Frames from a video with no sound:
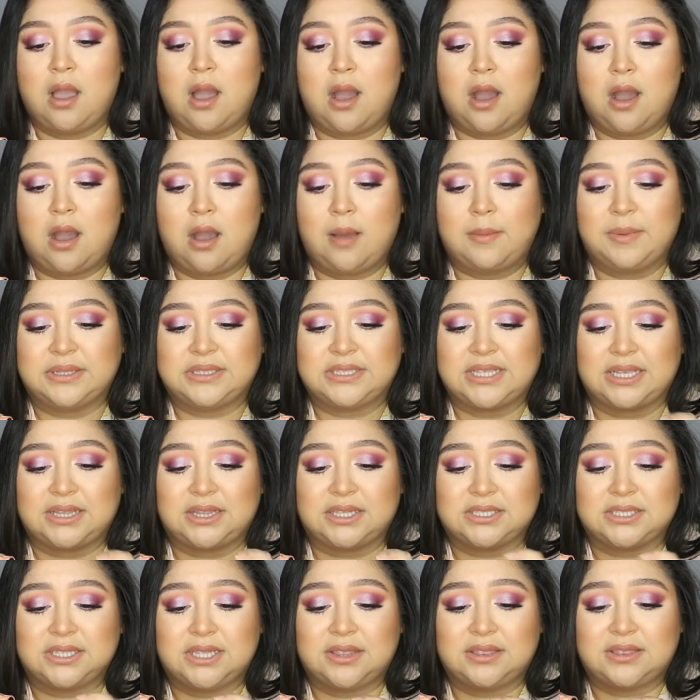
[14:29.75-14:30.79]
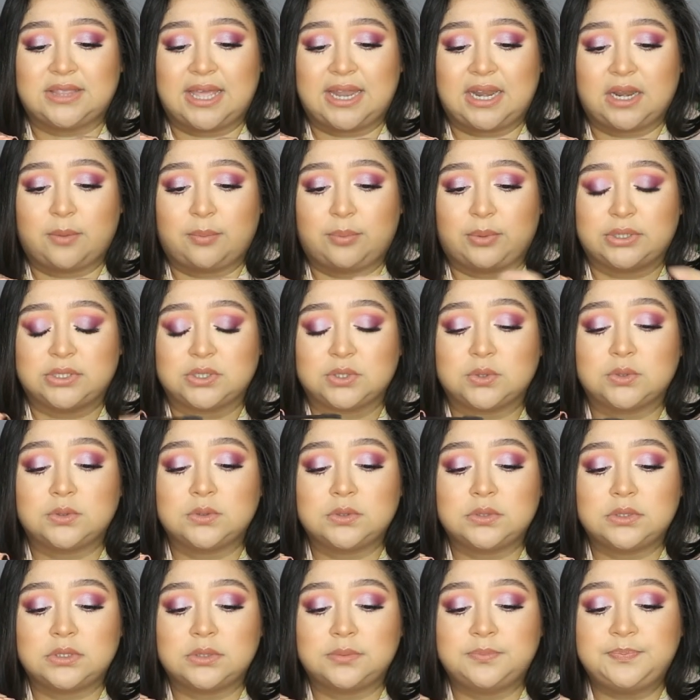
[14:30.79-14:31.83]
It's like the synthetic
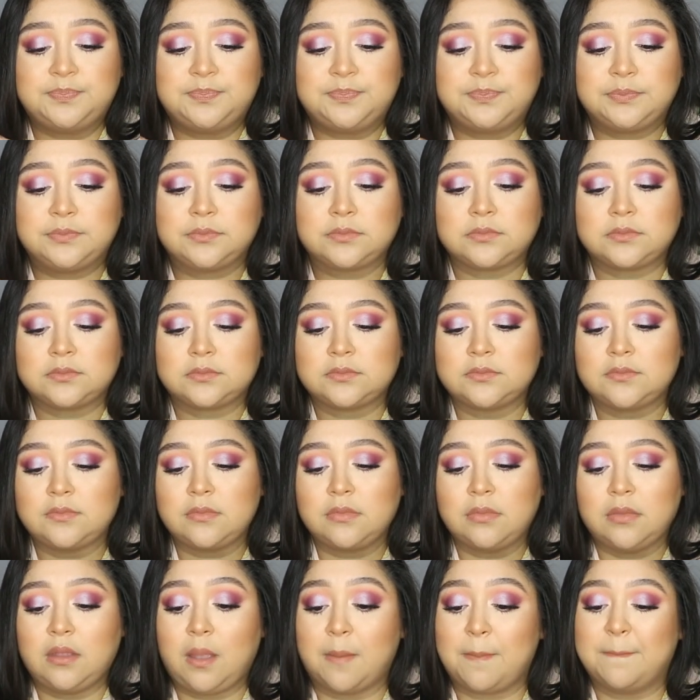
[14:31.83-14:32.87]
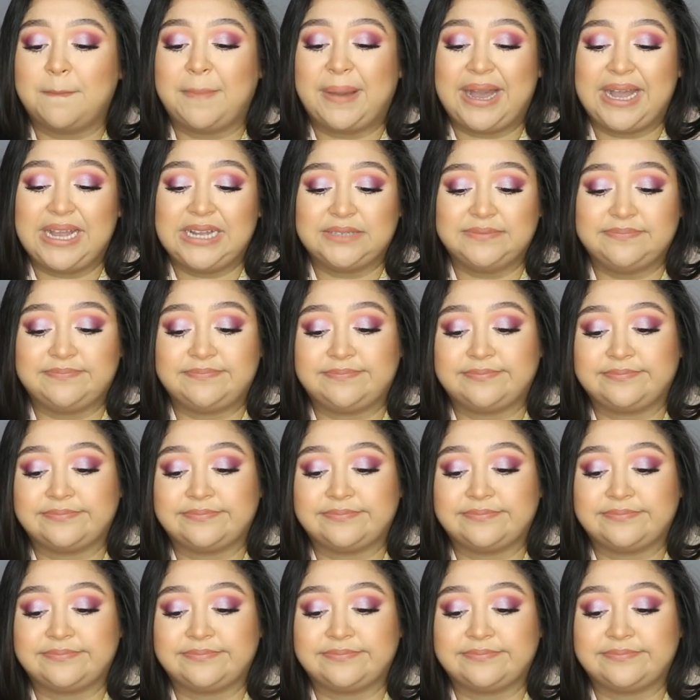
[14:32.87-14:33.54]
bristles, but